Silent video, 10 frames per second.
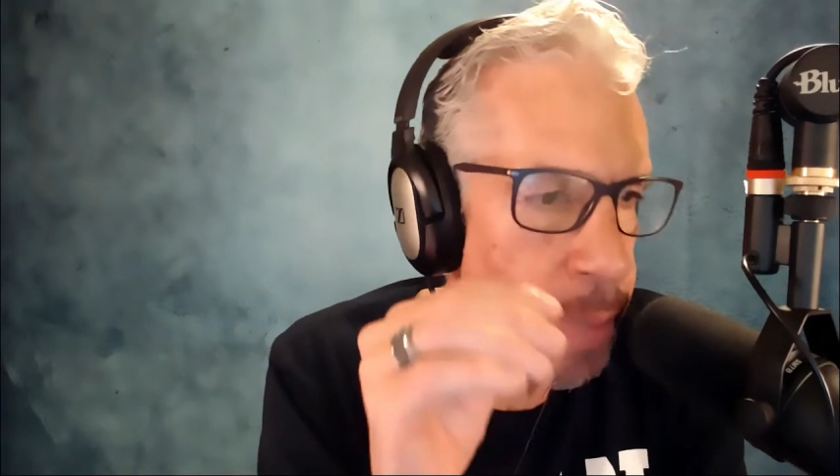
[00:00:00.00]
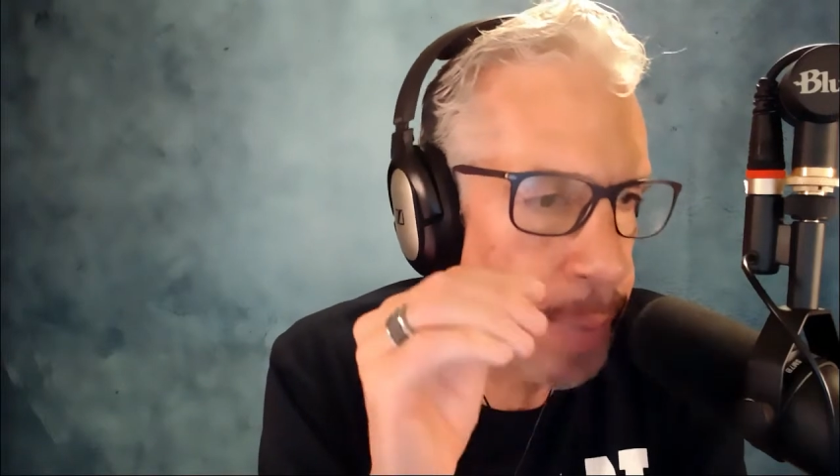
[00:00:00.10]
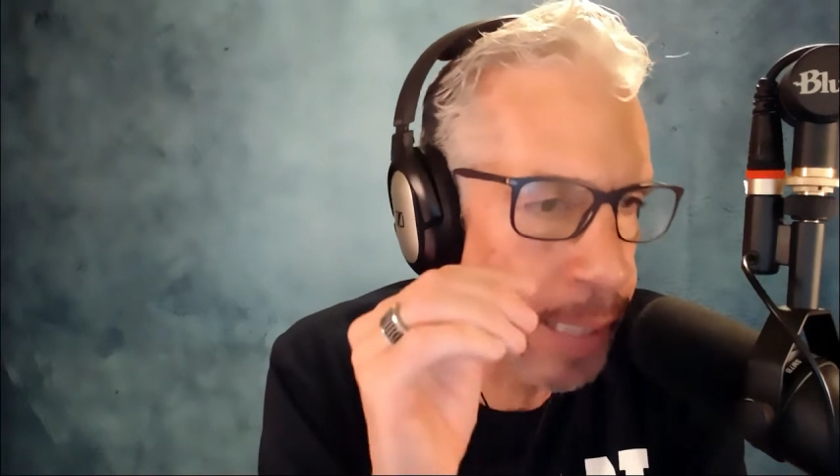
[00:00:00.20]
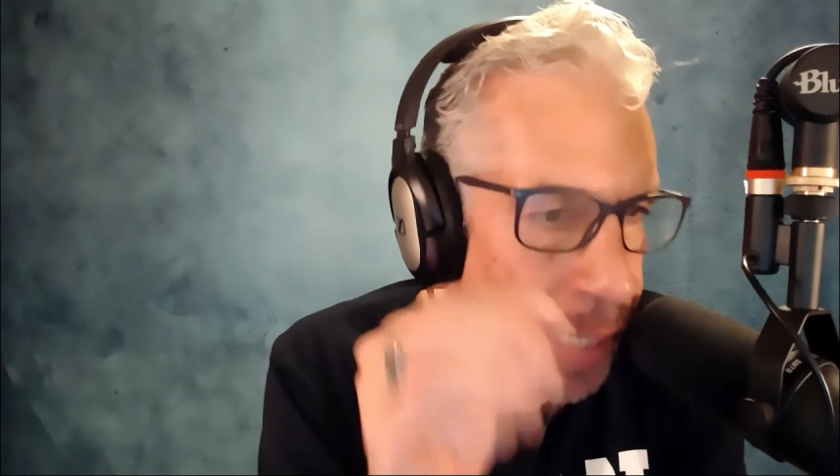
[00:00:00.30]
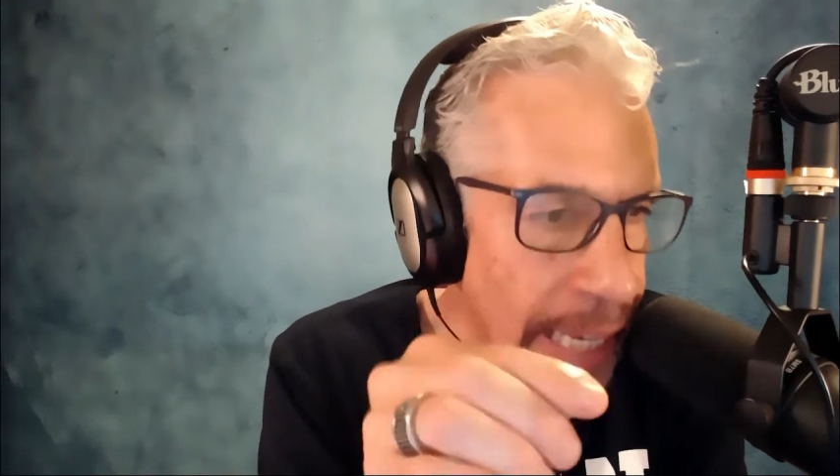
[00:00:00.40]

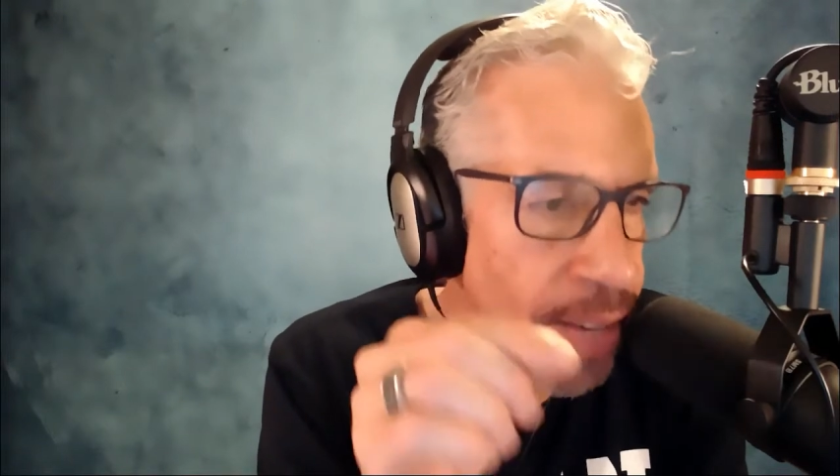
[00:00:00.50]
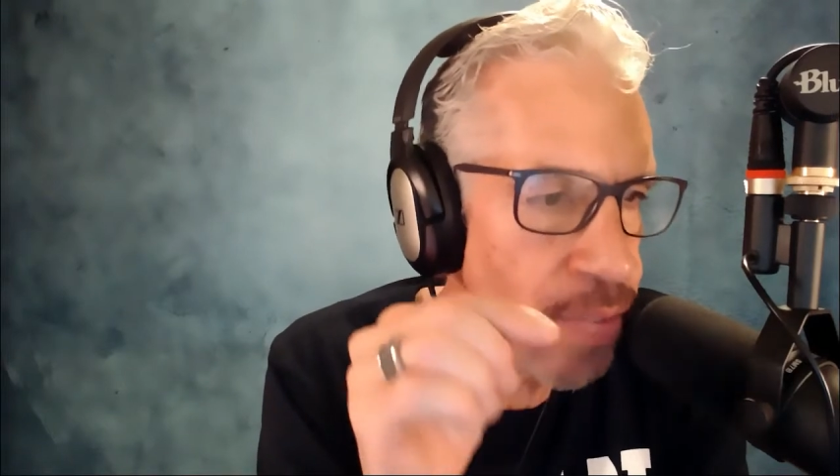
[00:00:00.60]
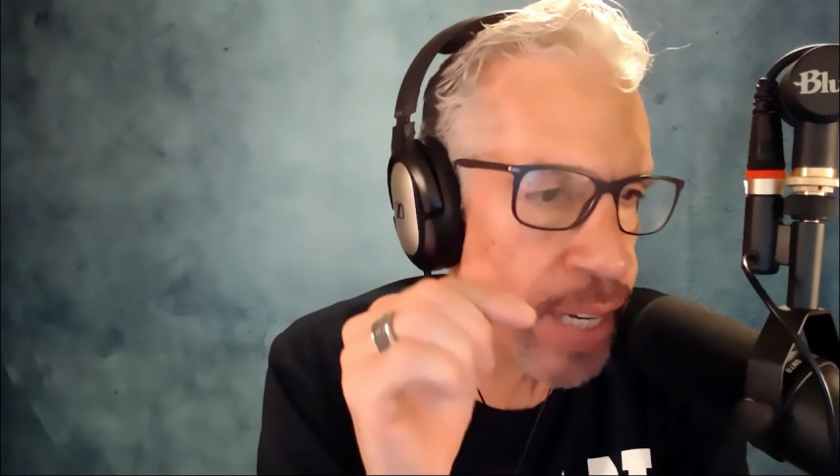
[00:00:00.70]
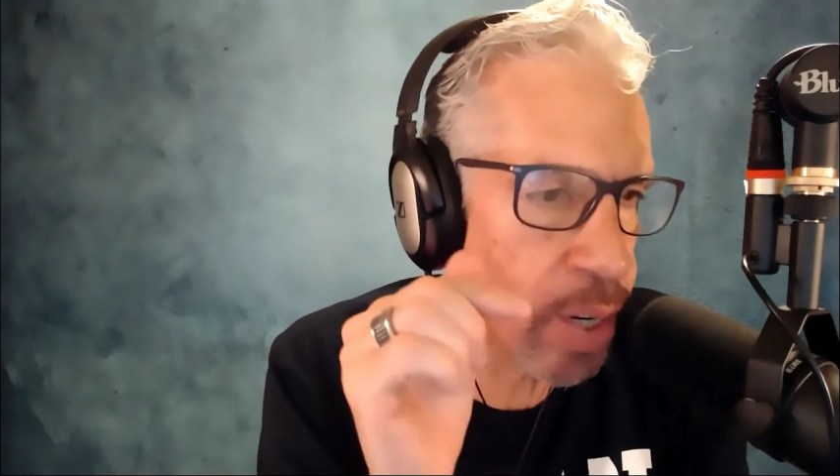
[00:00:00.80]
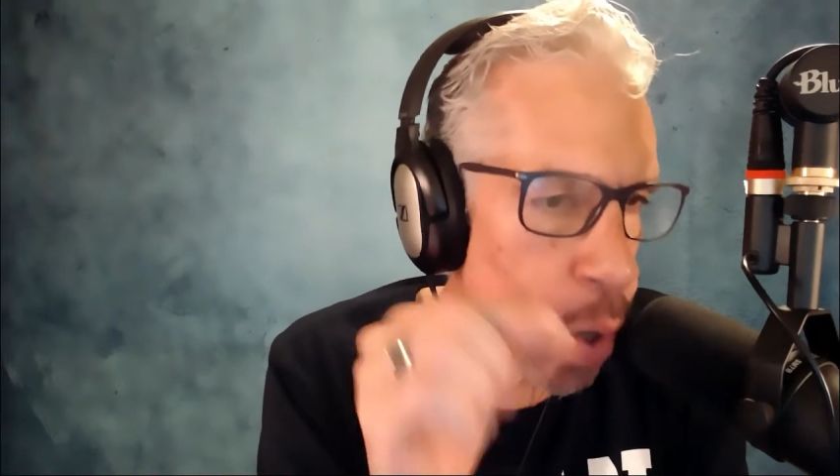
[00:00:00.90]

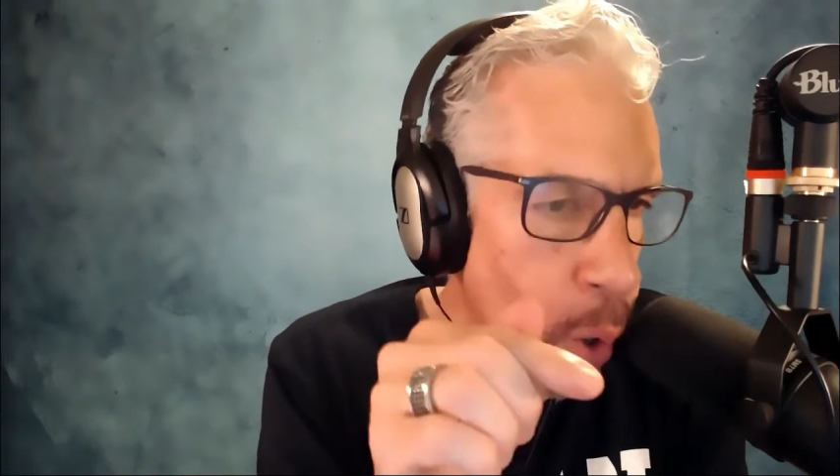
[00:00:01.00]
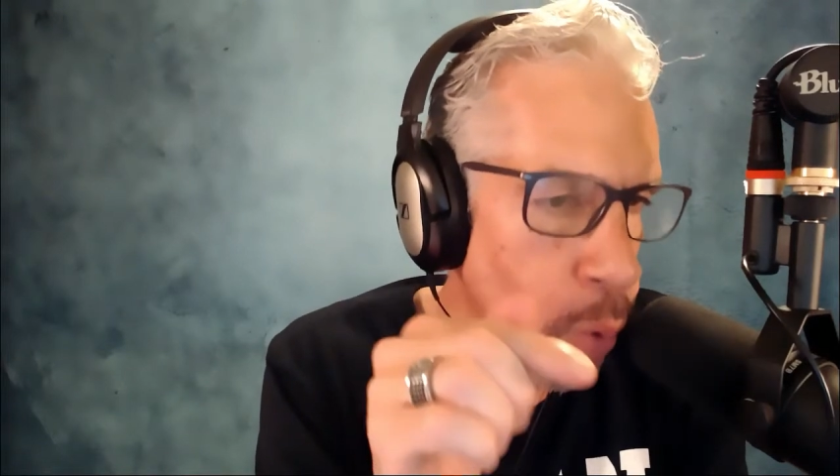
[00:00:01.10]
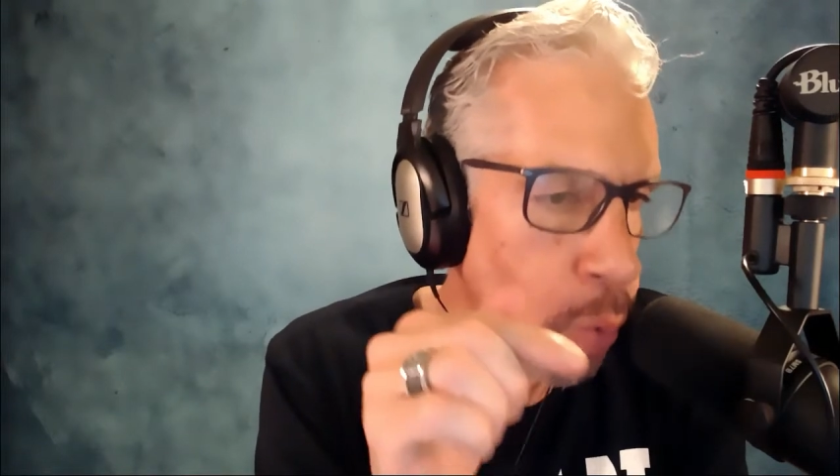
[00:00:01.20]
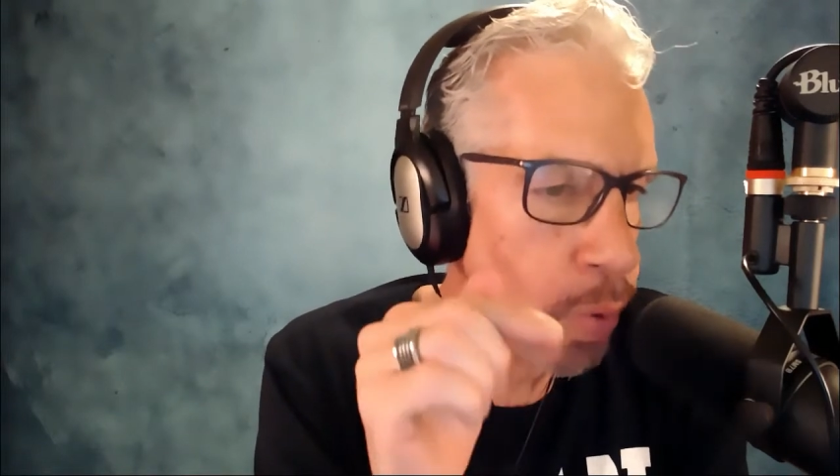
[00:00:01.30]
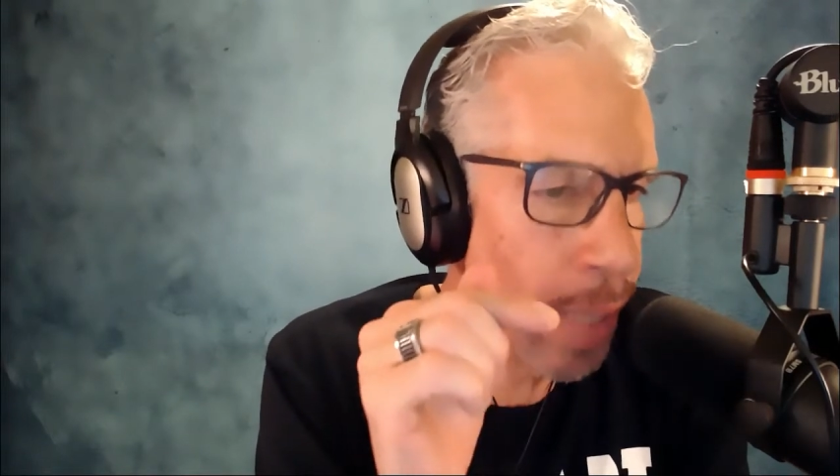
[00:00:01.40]
believe their
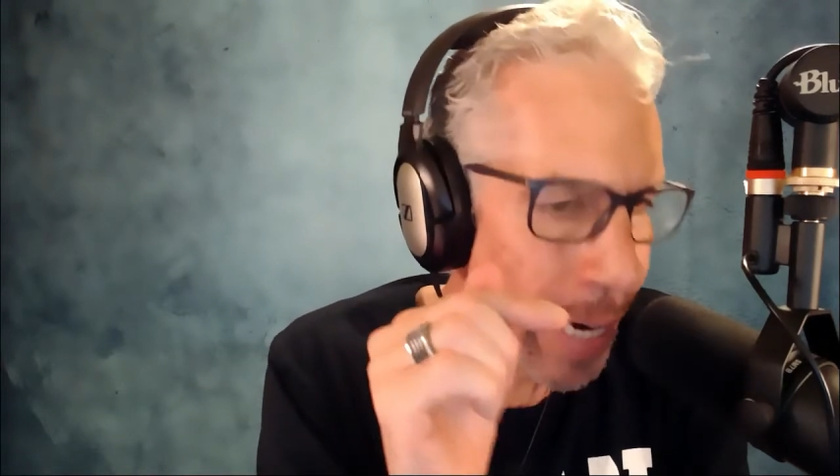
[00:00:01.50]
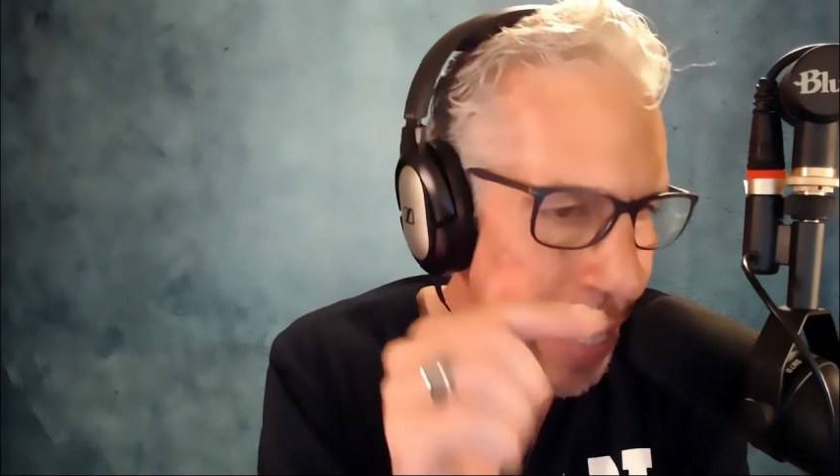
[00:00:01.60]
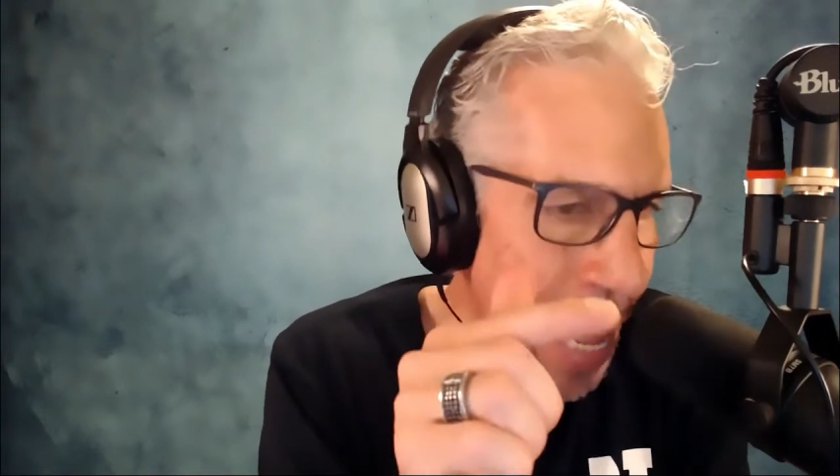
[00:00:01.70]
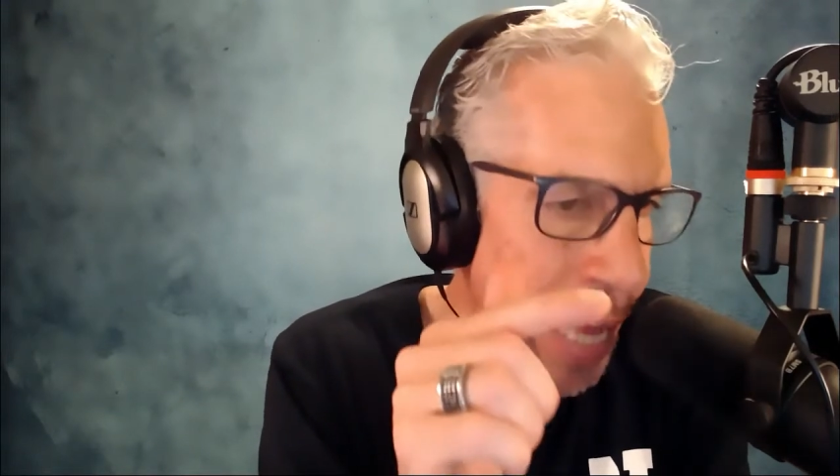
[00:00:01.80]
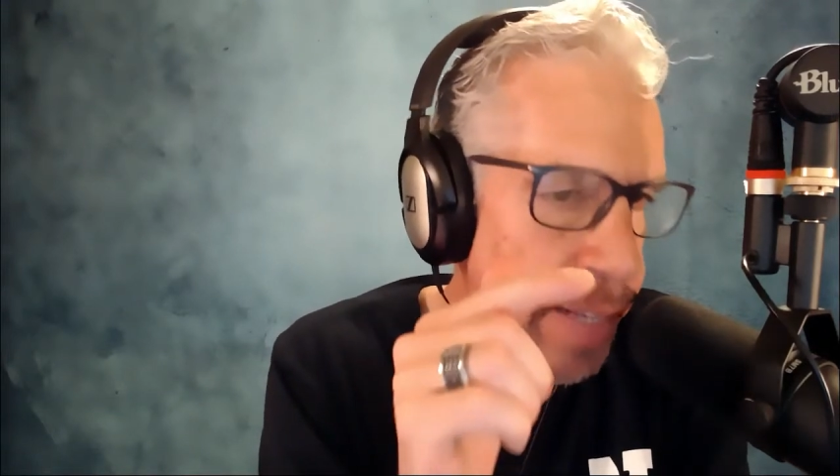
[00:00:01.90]
own
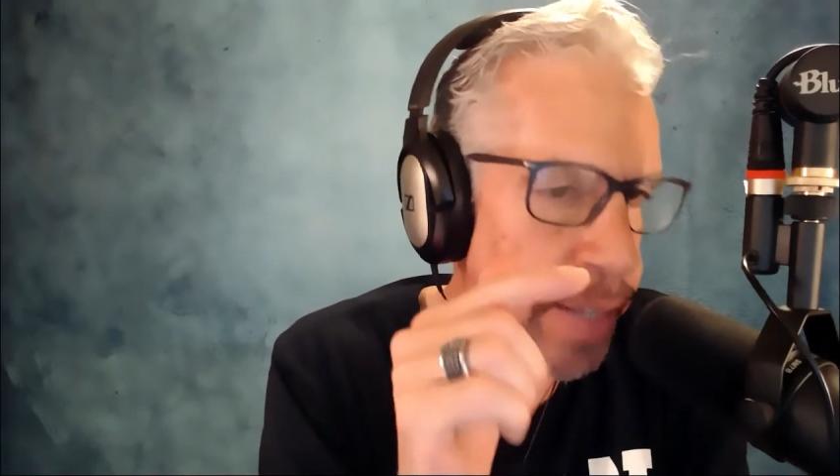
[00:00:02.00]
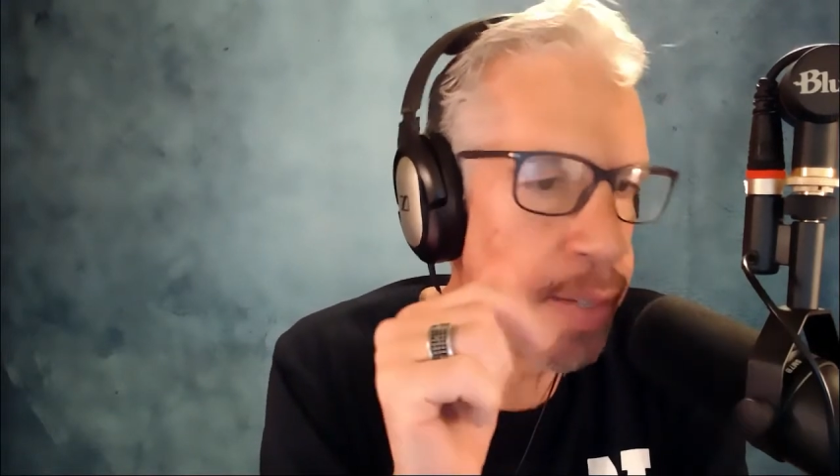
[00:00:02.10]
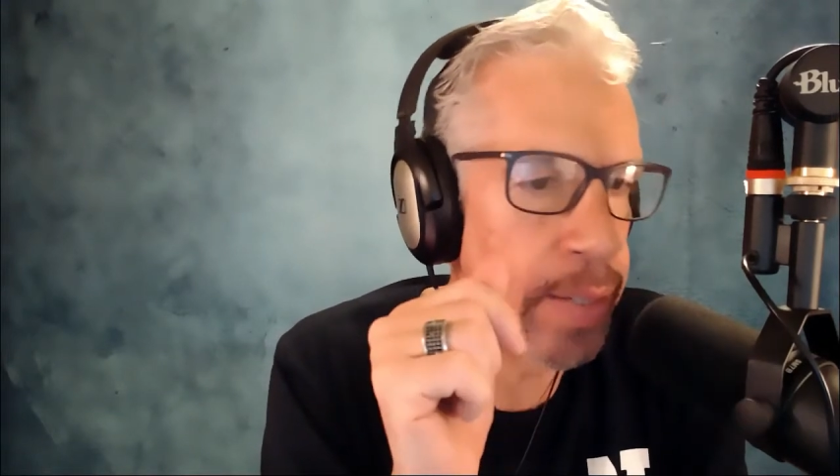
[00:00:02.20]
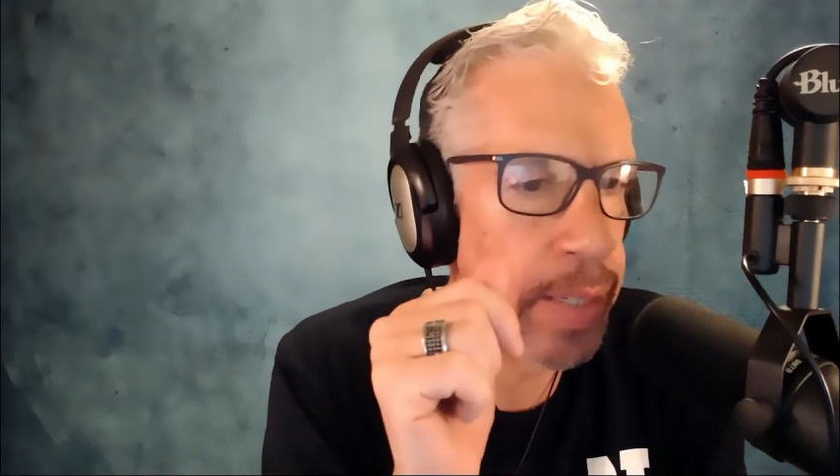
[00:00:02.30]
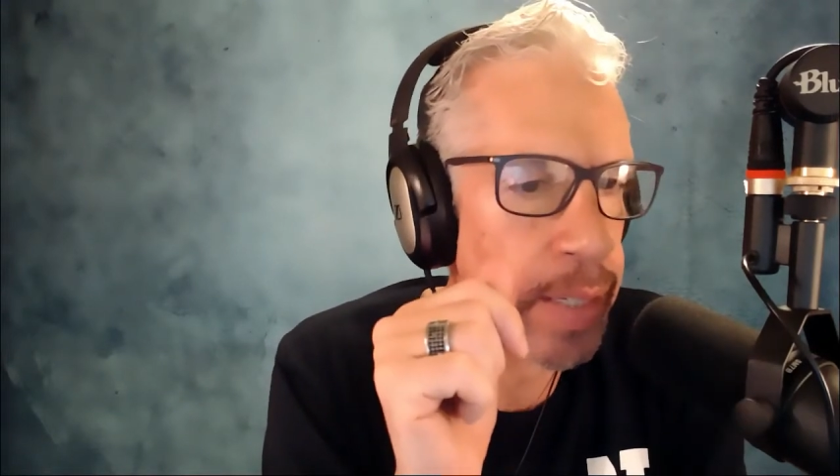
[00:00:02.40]

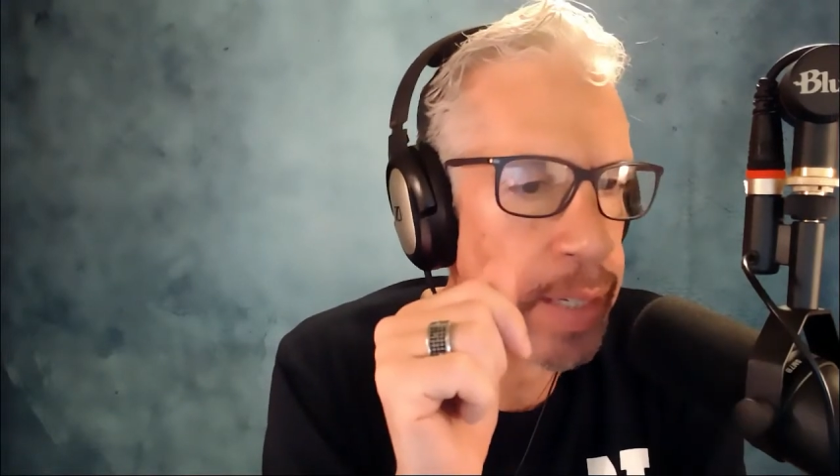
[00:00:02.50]
lies.